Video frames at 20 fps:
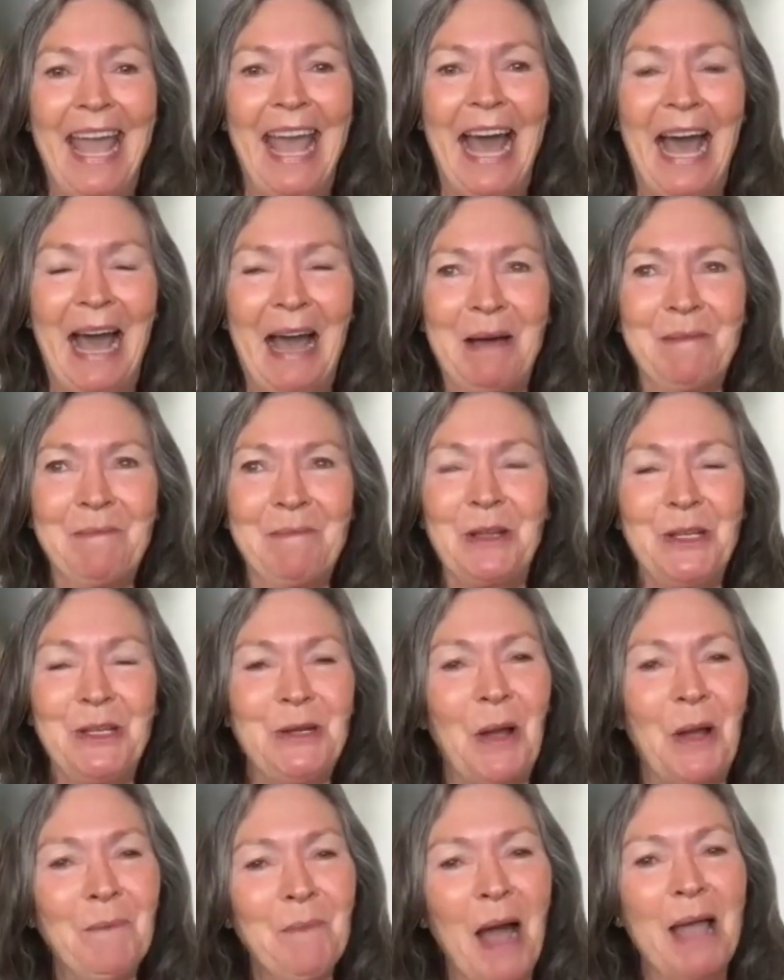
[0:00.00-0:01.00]

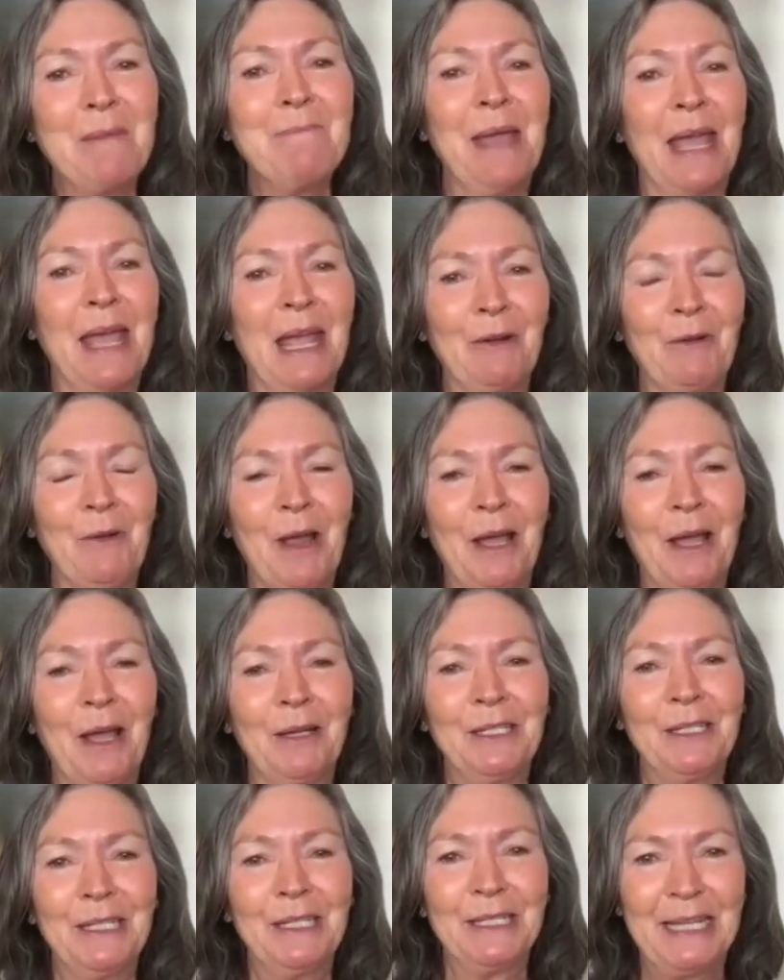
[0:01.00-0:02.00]
My
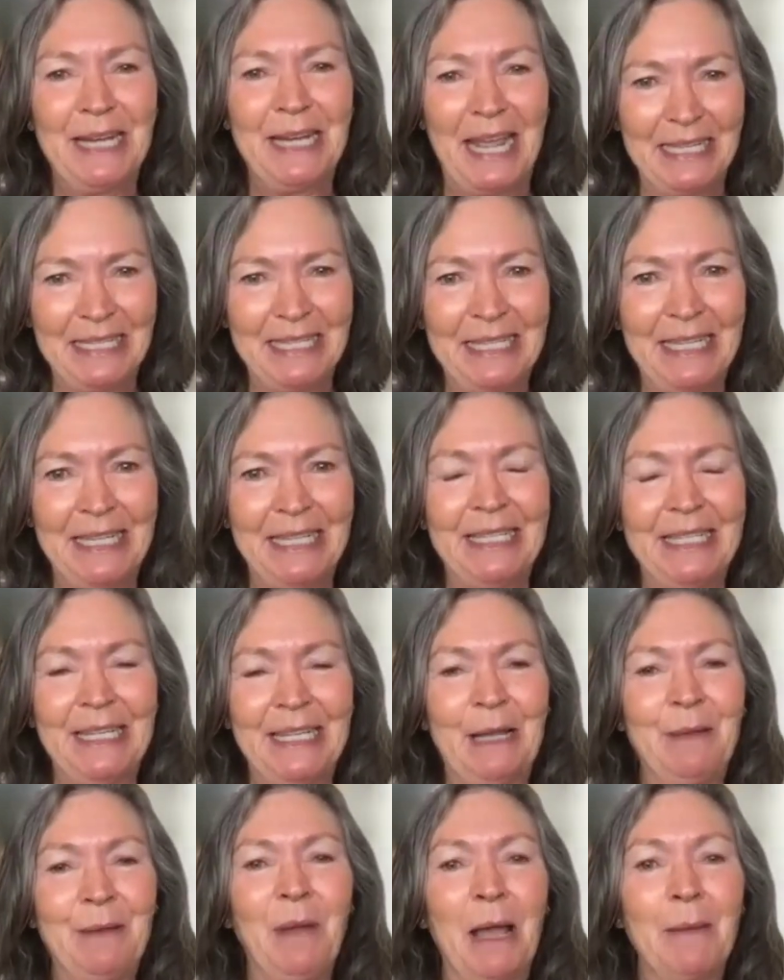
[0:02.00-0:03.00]
background is in
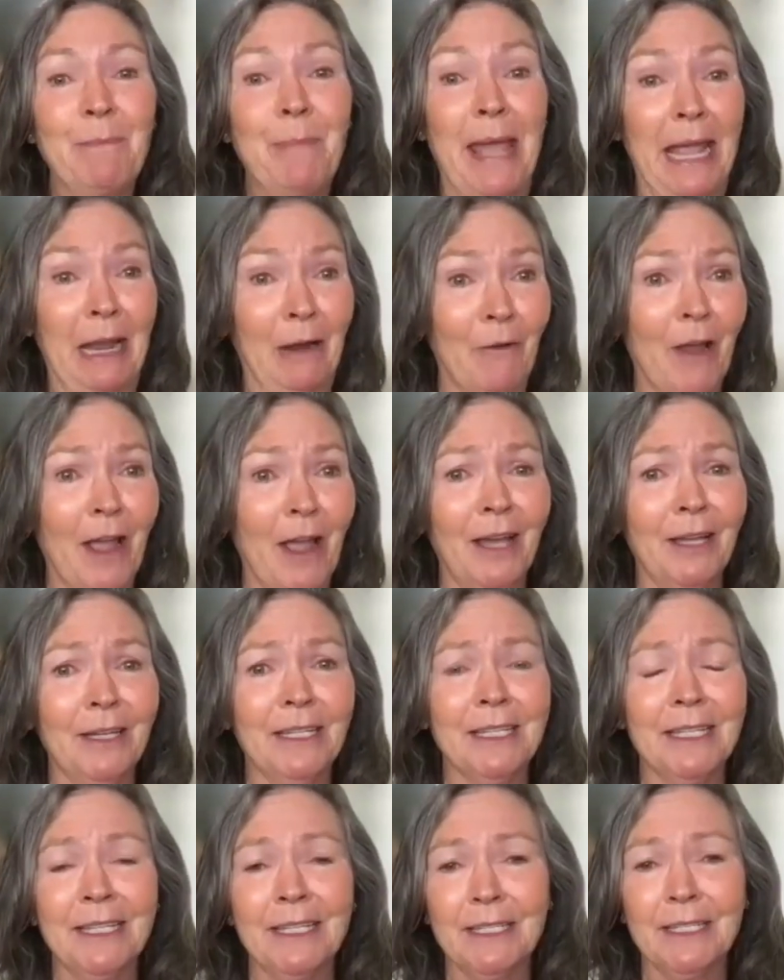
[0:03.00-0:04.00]
anesthesia, my background
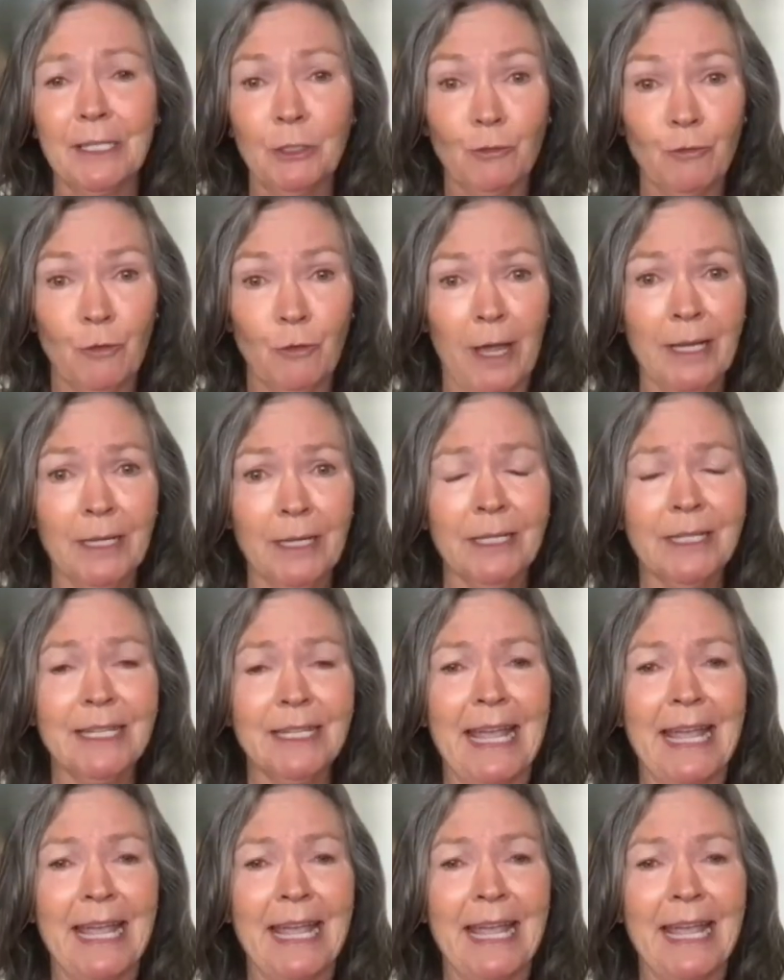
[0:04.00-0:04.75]
is in drugs.